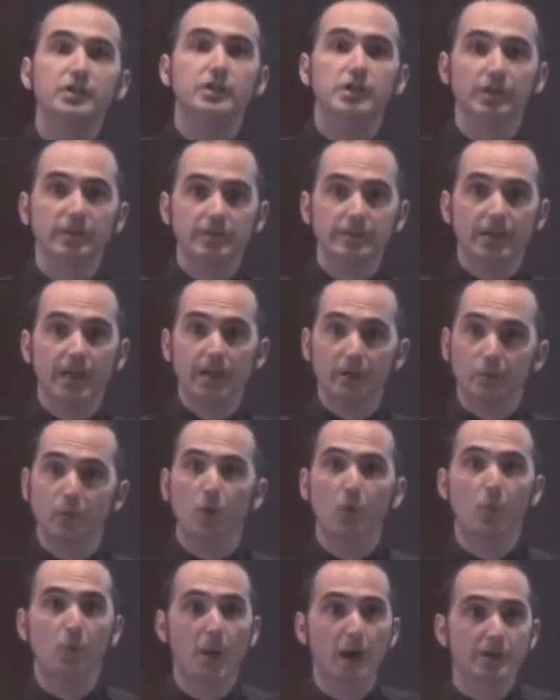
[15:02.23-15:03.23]
ancient
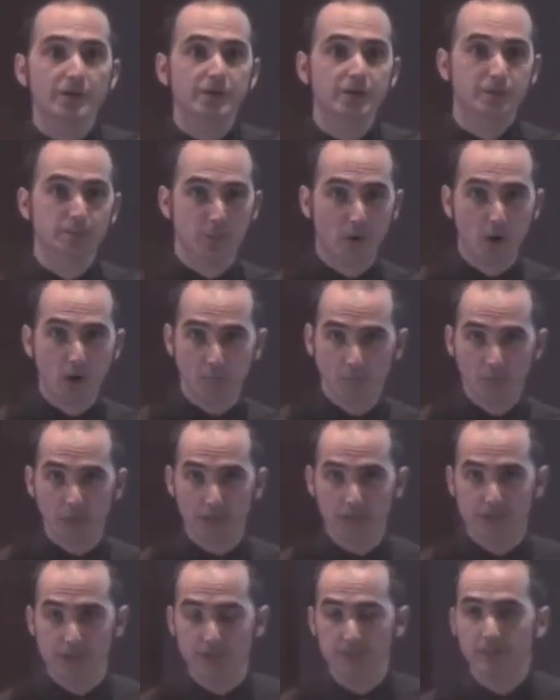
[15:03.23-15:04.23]
and robust part of
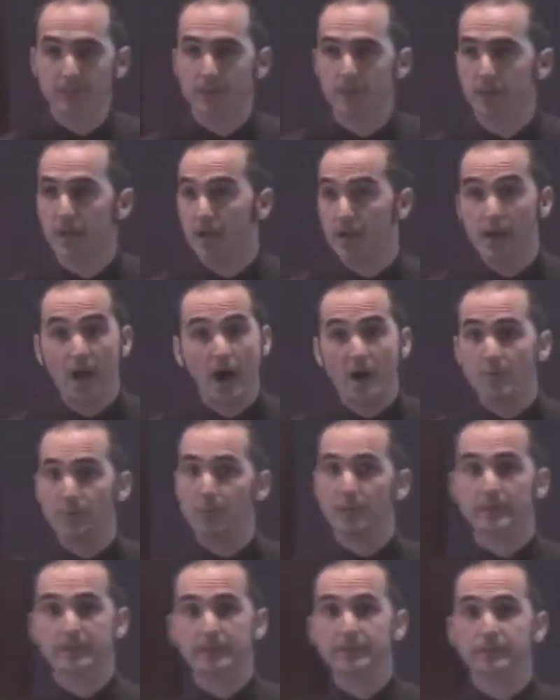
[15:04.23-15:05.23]
religion,
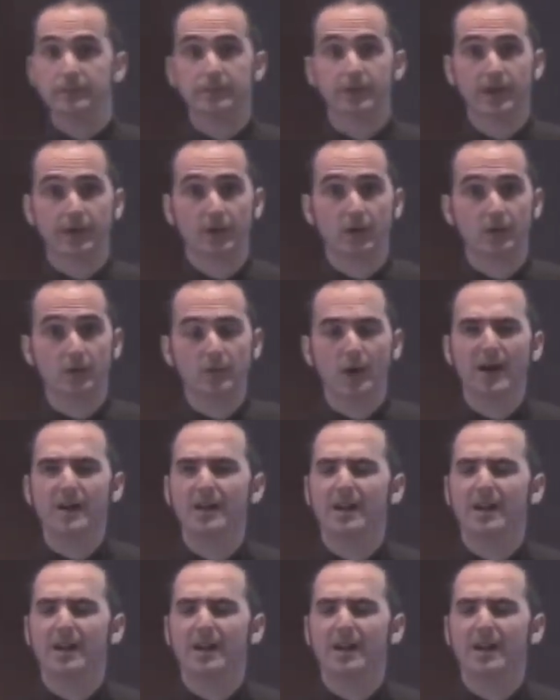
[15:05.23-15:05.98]
not belief at all.